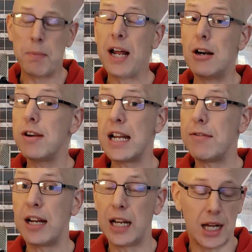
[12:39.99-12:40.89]
but I
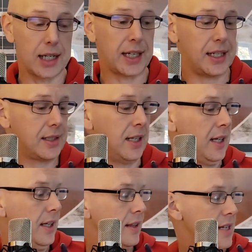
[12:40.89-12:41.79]
really, really like it,
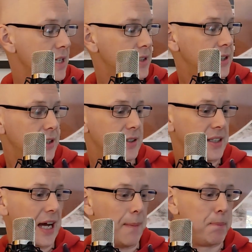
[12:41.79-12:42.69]
The
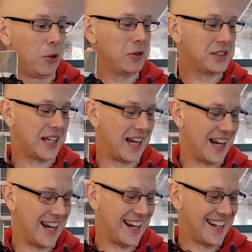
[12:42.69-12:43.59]
Incident. I bought
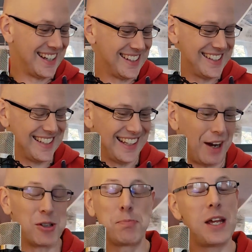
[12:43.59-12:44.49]
it.
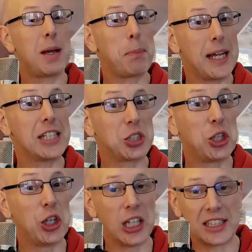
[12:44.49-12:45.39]
I was being a bit
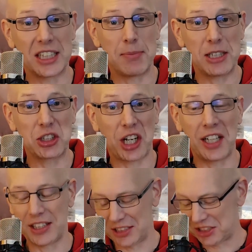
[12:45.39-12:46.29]
churlish and a bit
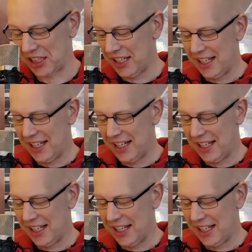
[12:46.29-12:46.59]
childish.